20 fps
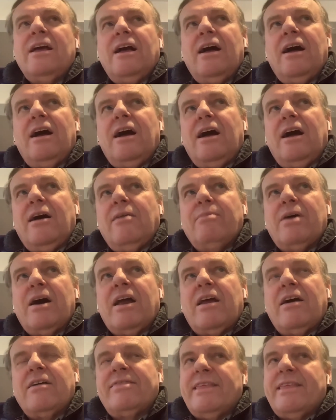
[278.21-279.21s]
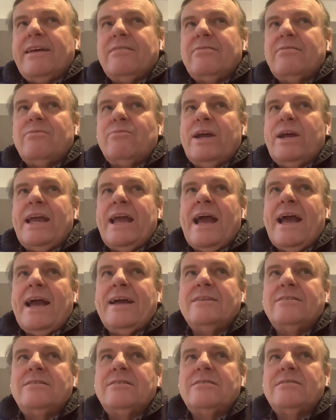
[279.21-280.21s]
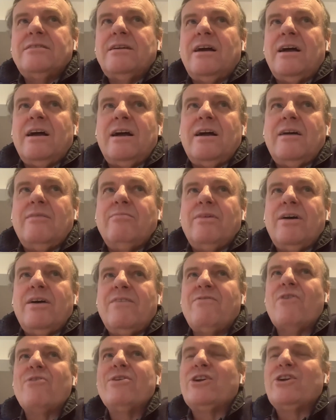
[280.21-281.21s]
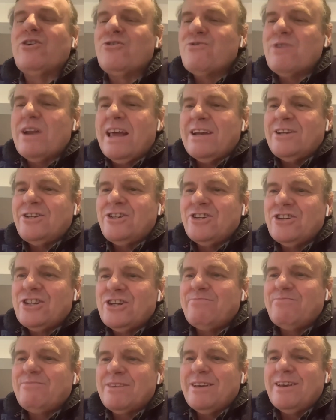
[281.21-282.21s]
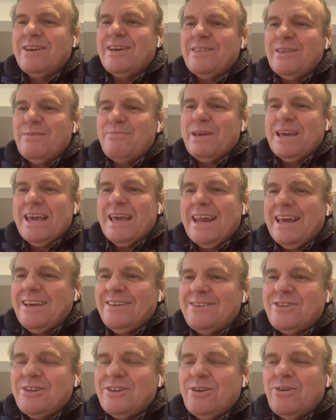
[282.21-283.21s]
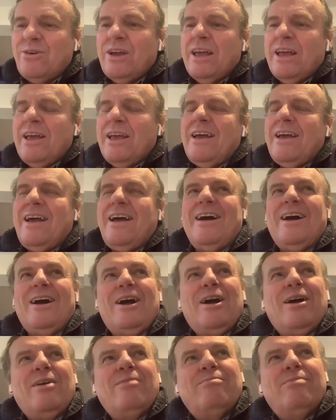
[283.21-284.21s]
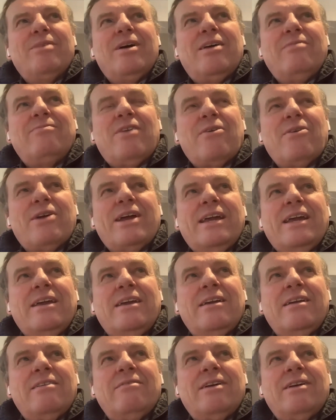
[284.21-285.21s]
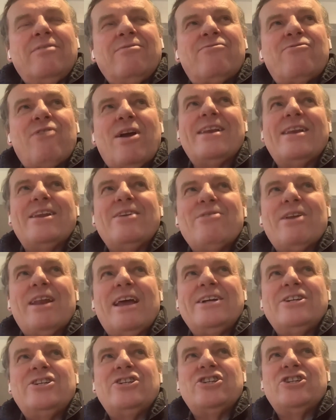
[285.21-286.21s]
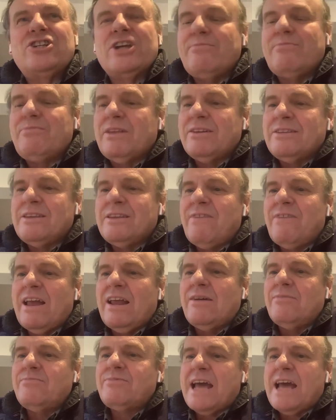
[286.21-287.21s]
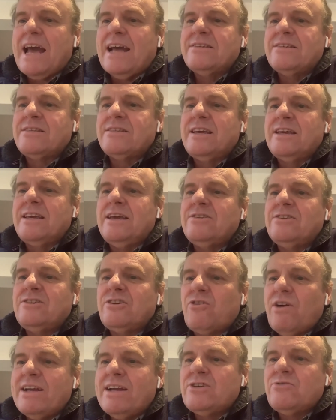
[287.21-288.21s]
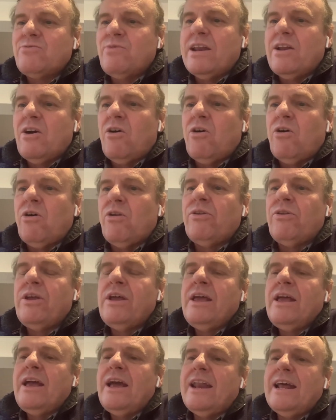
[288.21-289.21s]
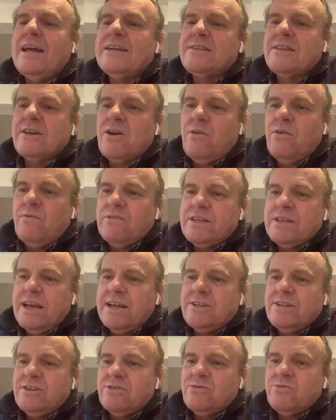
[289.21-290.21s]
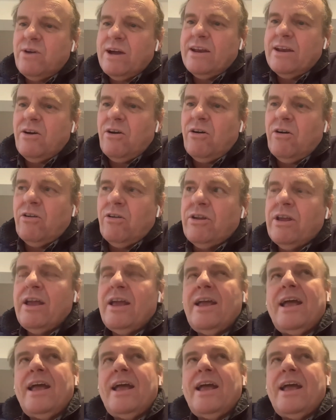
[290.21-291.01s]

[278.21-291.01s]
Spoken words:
And I think we had a very good relationship in the beginning, to a very friendly relationship that developed as the integration went on and as the conversations went on.